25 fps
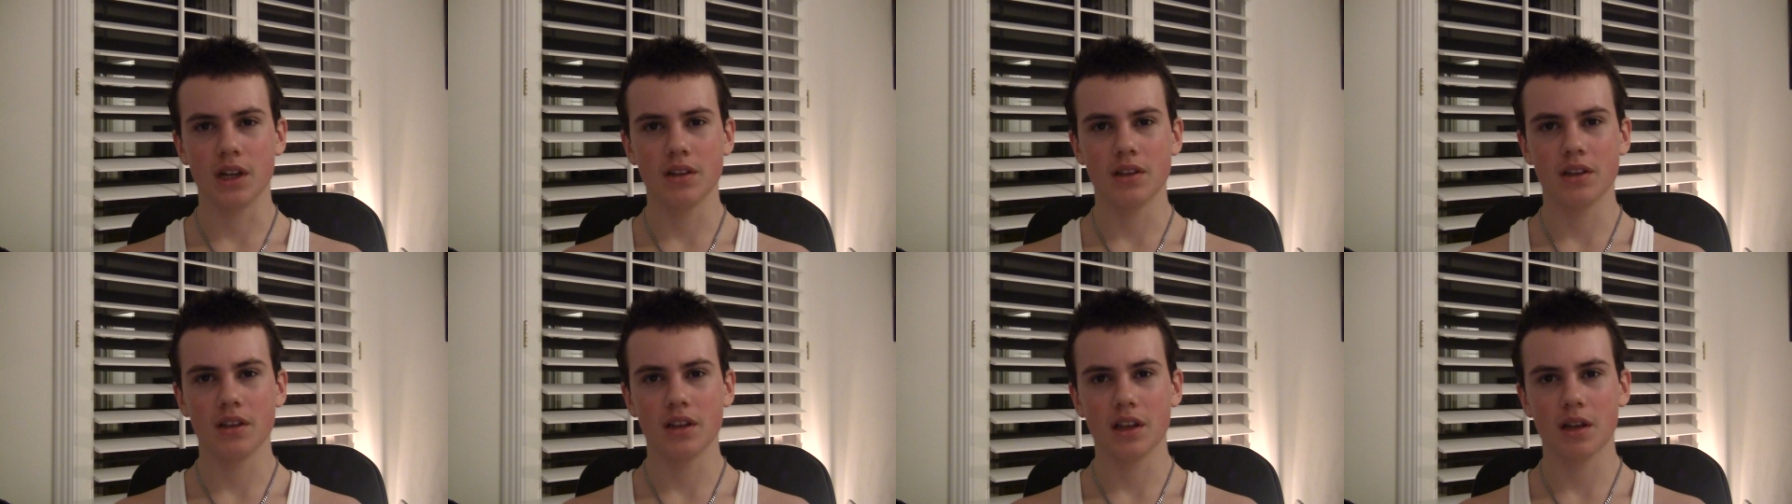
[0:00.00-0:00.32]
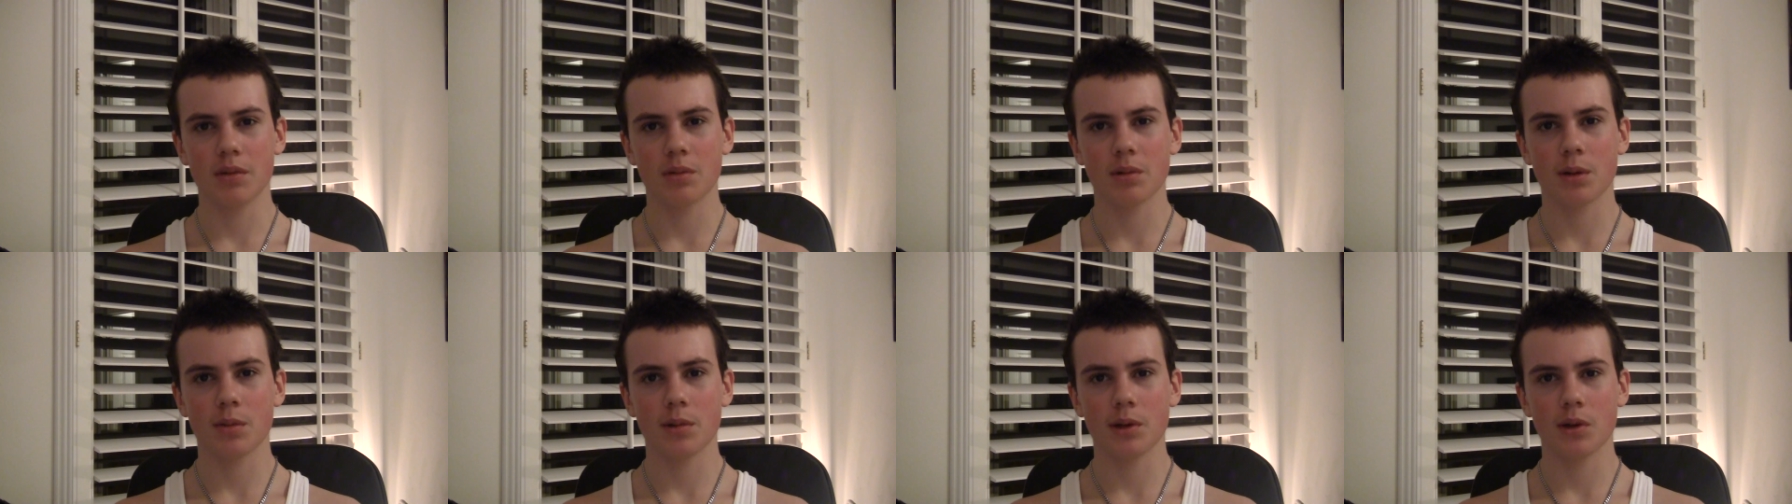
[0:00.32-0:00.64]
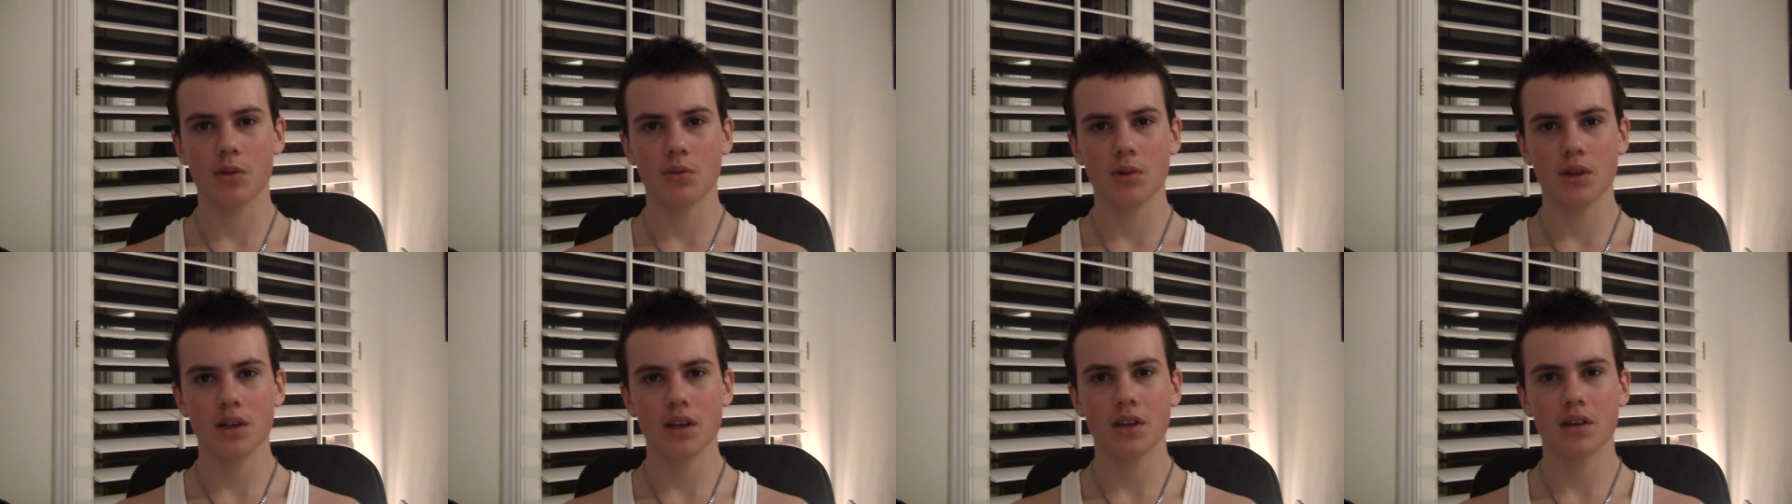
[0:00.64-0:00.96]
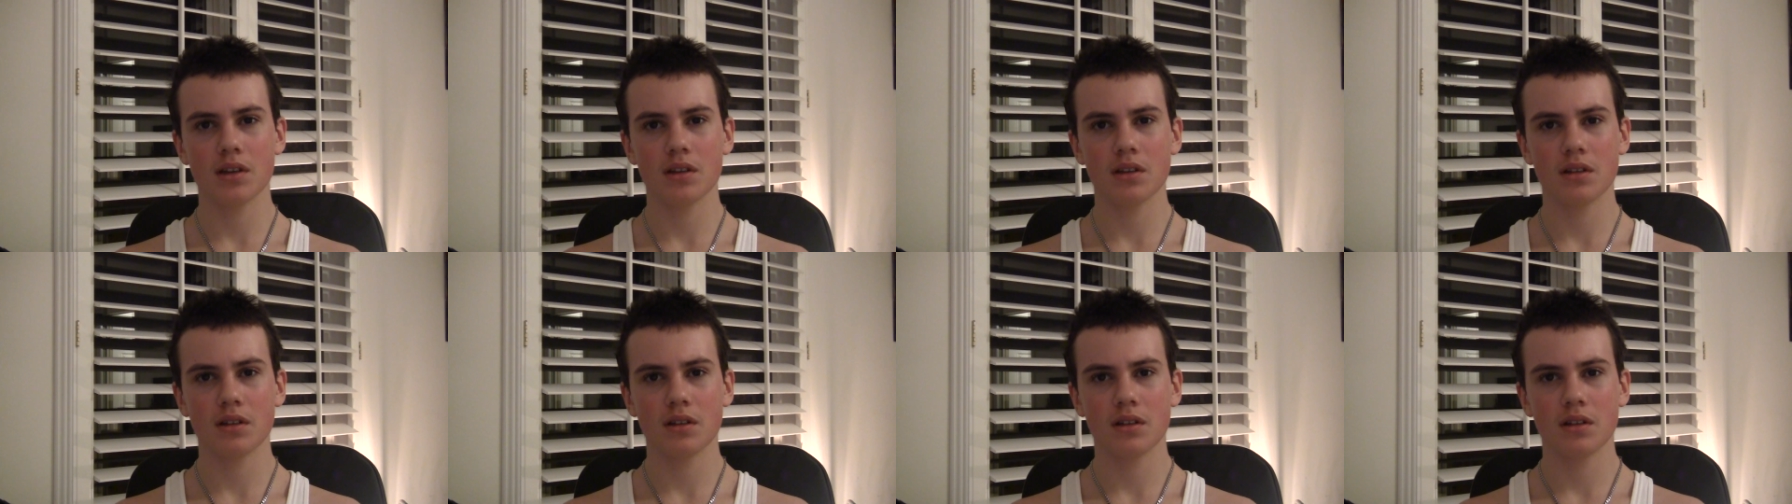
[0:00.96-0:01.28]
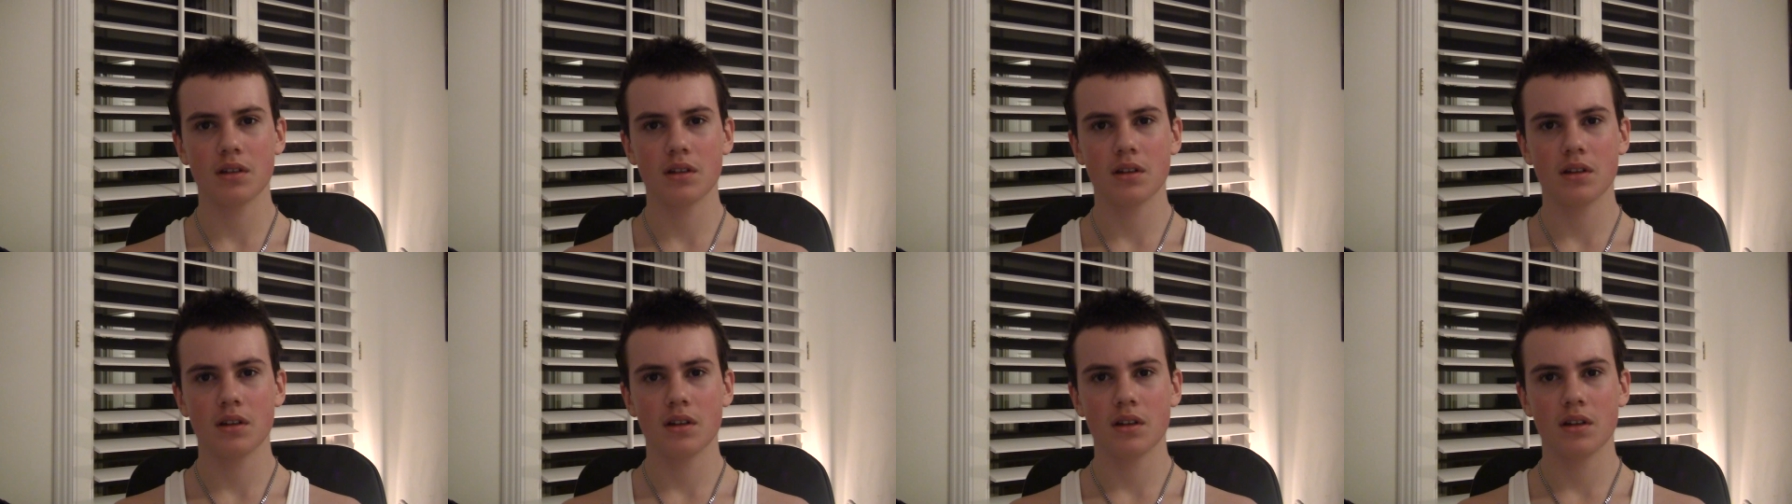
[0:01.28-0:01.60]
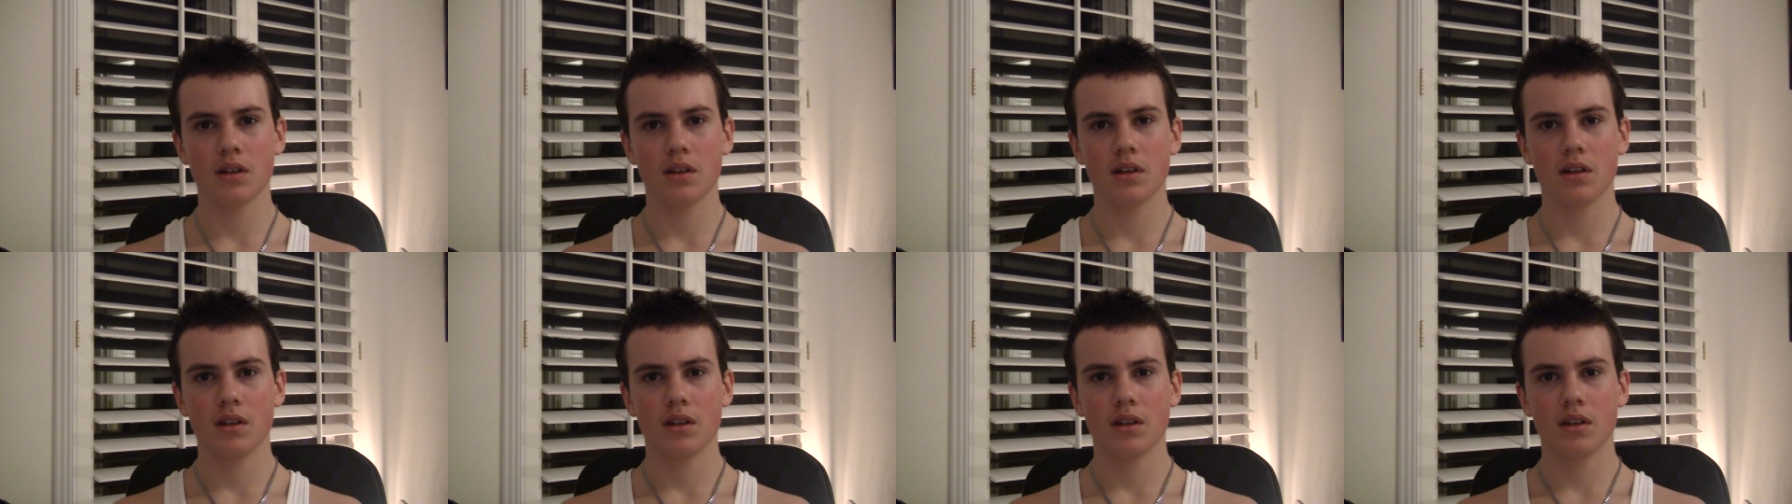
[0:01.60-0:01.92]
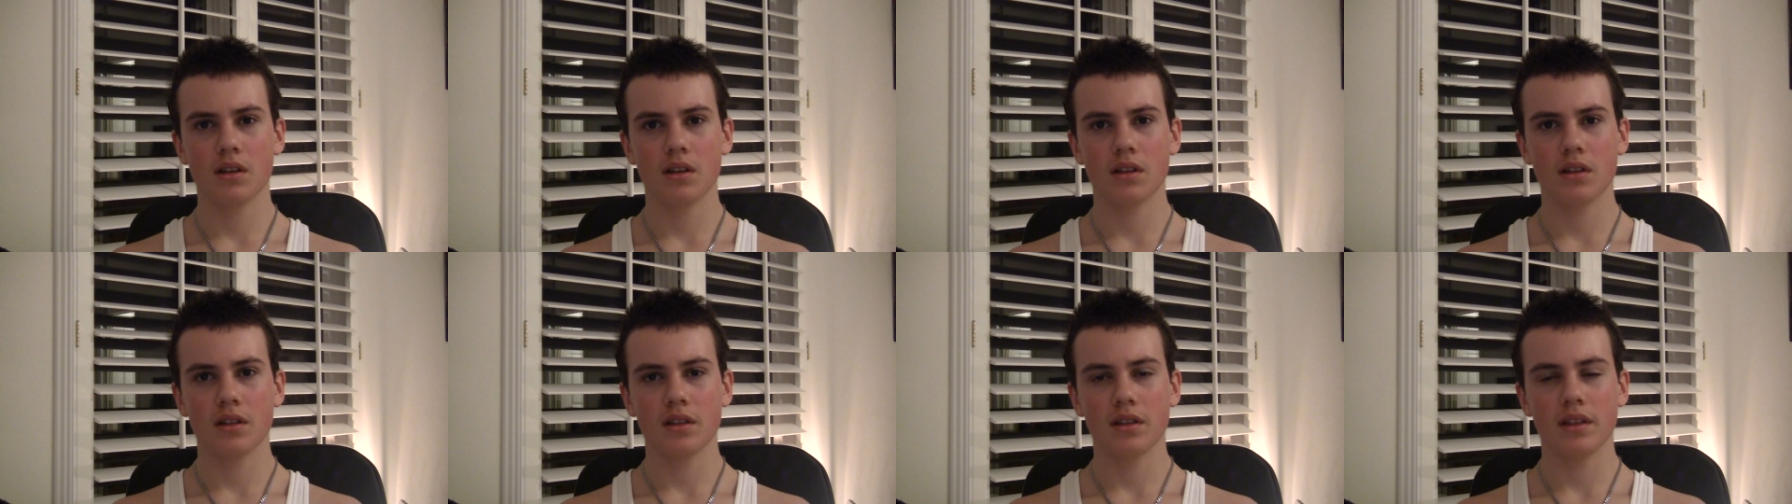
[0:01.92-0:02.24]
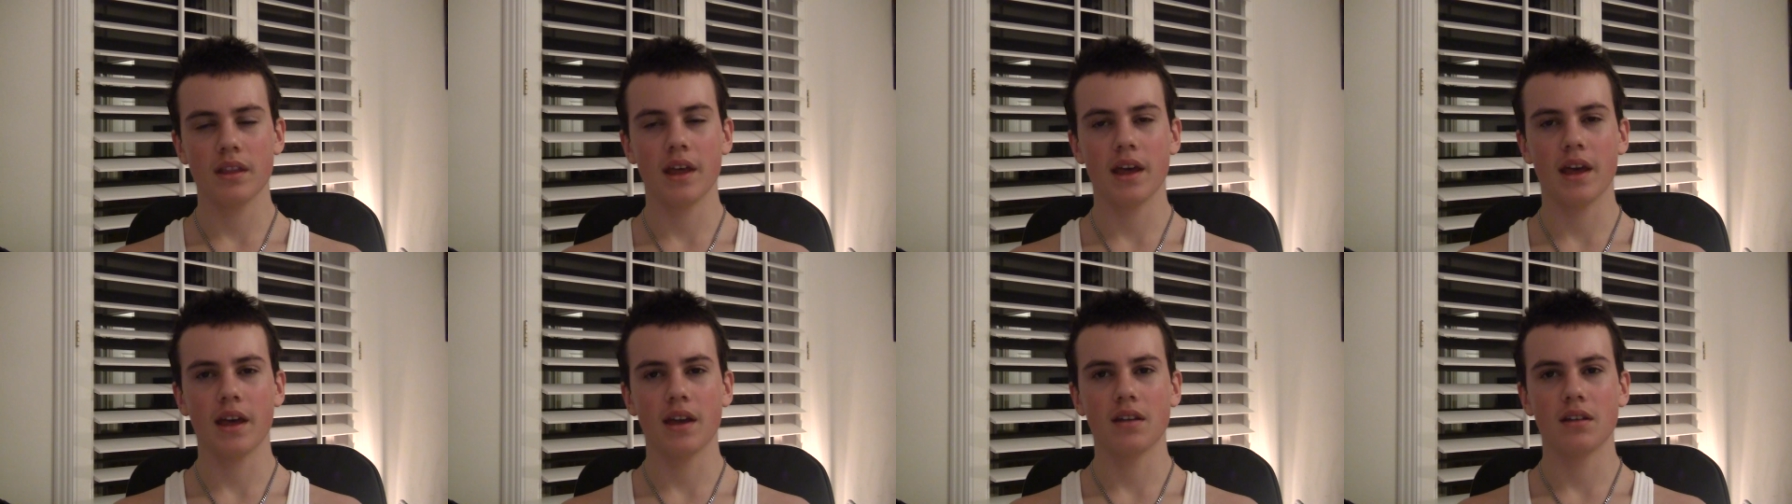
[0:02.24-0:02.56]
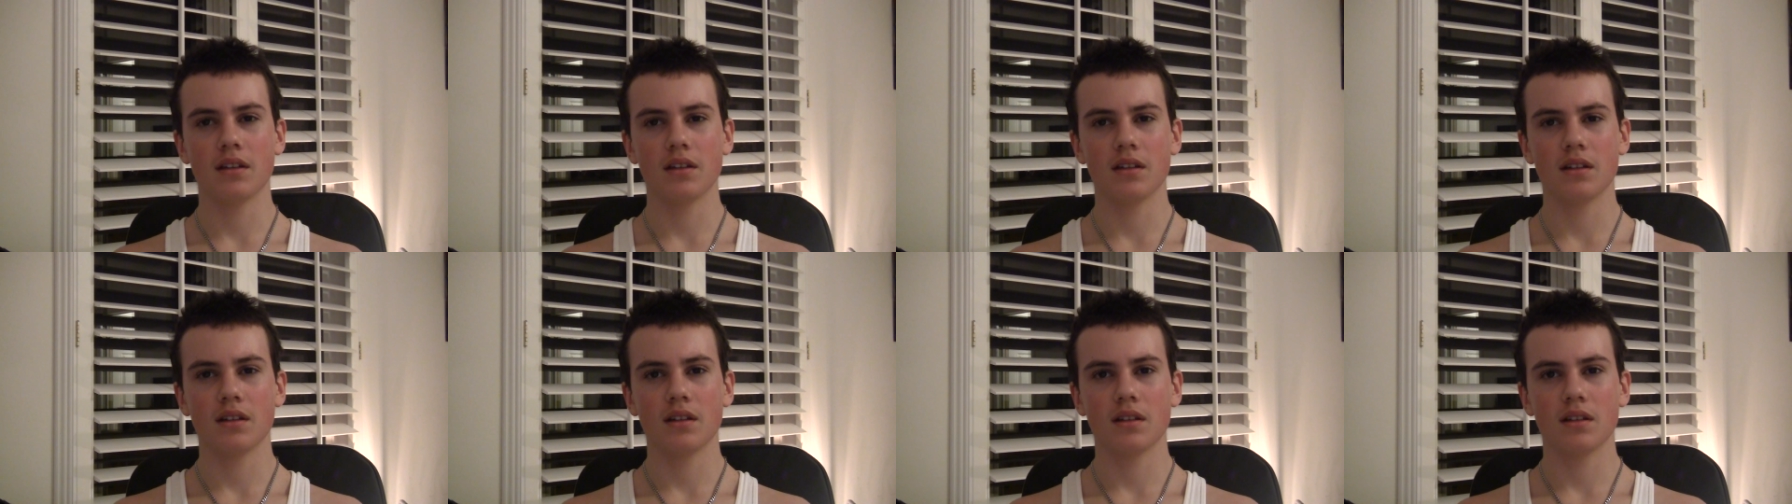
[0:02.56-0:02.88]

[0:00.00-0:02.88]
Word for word: in the upcoming week that